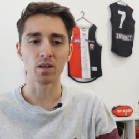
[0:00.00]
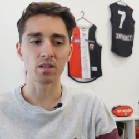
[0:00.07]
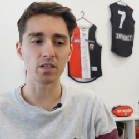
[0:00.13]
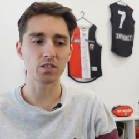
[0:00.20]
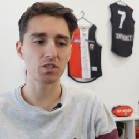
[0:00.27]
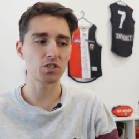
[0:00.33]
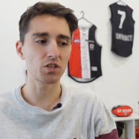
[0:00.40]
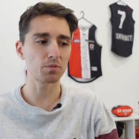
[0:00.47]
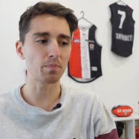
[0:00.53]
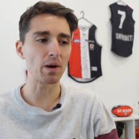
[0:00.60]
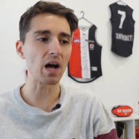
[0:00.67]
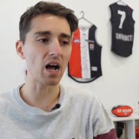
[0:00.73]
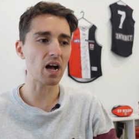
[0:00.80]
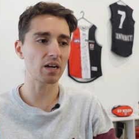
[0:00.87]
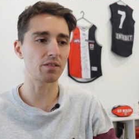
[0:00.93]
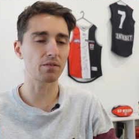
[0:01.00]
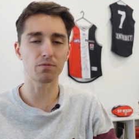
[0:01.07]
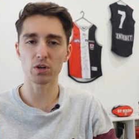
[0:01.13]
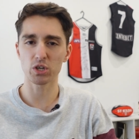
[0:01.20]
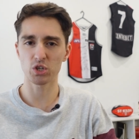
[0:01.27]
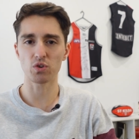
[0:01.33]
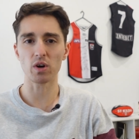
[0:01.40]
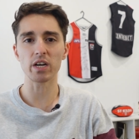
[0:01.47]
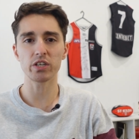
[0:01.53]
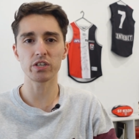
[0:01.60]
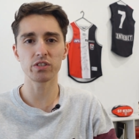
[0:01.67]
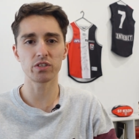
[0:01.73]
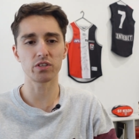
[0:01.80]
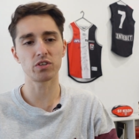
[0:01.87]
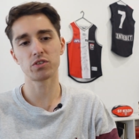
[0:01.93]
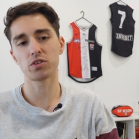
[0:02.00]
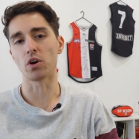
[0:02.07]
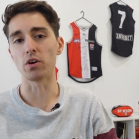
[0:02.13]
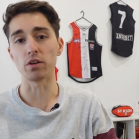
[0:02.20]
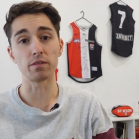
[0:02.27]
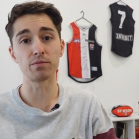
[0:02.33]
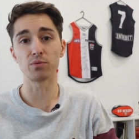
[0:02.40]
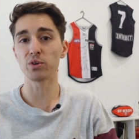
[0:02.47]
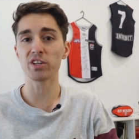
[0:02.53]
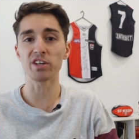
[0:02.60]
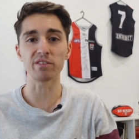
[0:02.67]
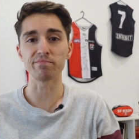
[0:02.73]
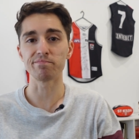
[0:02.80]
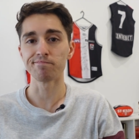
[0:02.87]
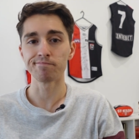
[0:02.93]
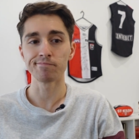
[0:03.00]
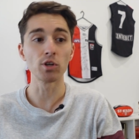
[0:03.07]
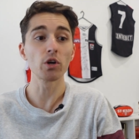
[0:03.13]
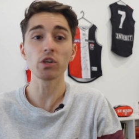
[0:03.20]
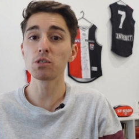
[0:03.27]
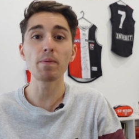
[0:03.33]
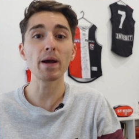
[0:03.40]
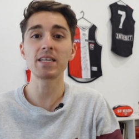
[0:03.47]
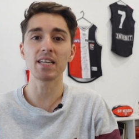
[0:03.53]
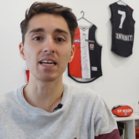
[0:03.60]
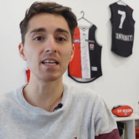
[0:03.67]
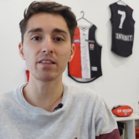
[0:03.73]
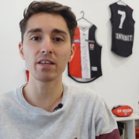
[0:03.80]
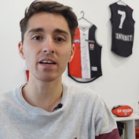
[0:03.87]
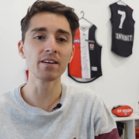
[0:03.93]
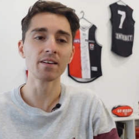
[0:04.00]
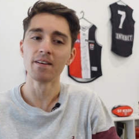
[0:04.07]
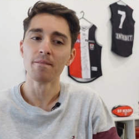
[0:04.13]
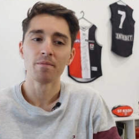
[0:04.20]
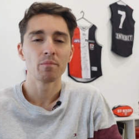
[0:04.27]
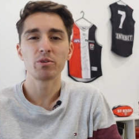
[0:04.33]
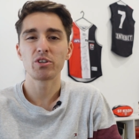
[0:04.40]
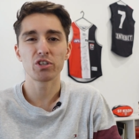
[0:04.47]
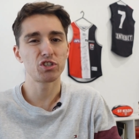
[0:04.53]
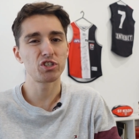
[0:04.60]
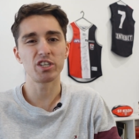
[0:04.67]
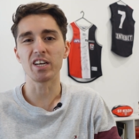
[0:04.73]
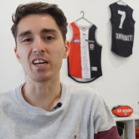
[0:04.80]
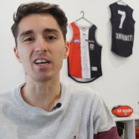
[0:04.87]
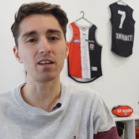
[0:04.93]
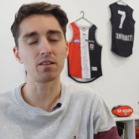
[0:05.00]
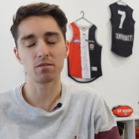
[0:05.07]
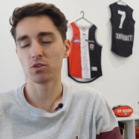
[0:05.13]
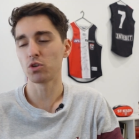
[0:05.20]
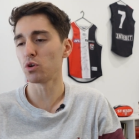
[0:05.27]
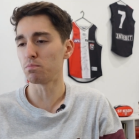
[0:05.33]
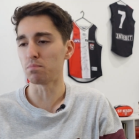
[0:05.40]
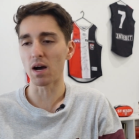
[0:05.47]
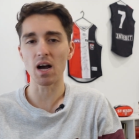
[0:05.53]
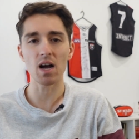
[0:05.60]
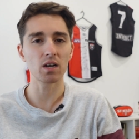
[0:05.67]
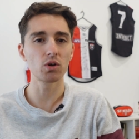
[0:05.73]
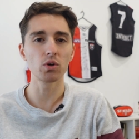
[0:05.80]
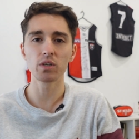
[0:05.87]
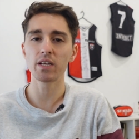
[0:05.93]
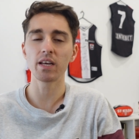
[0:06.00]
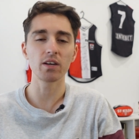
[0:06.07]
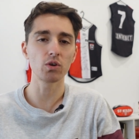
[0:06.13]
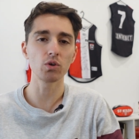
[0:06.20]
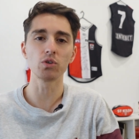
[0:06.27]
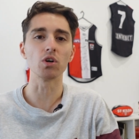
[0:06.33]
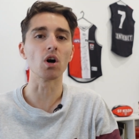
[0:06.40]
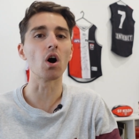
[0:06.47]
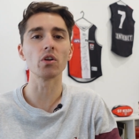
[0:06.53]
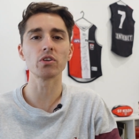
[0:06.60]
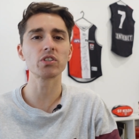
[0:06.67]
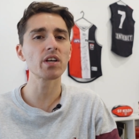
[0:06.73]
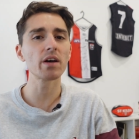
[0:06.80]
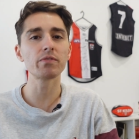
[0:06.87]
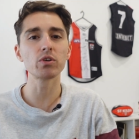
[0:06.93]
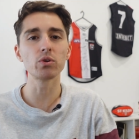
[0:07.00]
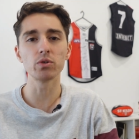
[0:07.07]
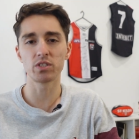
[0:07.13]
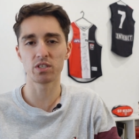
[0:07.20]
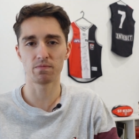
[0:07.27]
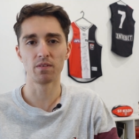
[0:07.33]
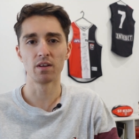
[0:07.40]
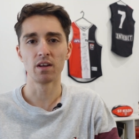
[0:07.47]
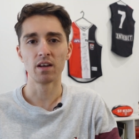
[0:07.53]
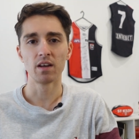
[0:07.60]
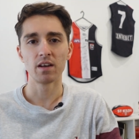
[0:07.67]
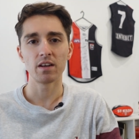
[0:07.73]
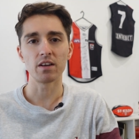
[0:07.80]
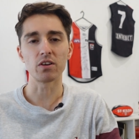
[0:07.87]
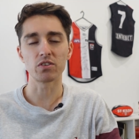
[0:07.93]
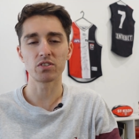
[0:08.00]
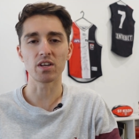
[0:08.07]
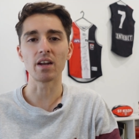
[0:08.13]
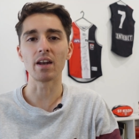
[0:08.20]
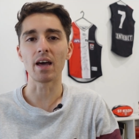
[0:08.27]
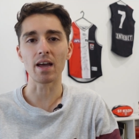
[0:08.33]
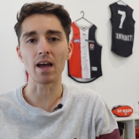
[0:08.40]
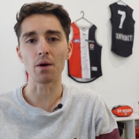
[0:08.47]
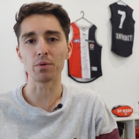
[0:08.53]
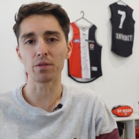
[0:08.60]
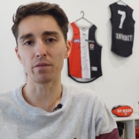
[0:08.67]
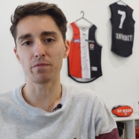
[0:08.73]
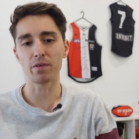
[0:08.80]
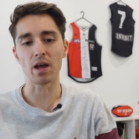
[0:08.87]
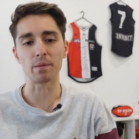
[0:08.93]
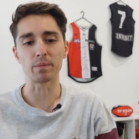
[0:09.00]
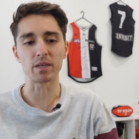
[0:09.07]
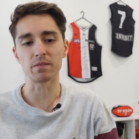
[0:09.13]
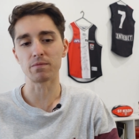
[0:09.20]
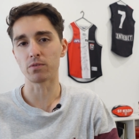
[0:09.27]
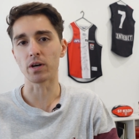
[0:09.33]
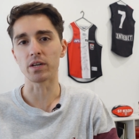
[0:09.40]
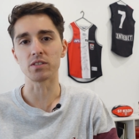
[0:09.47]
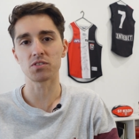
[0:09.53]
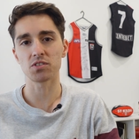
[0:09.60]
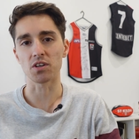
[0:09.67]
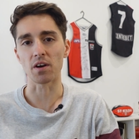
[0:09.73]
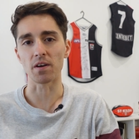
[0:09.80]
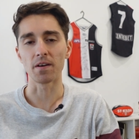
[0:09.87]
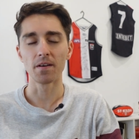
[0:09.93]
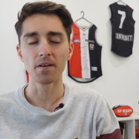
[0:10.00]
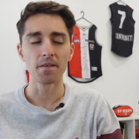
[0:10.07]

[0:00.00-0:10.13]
let's just park the frustrations and just go to the footy and not expect anything, but just cheer, good mark, good kick, good goal, and just have a good, you know, Sunday out with the family and friends. So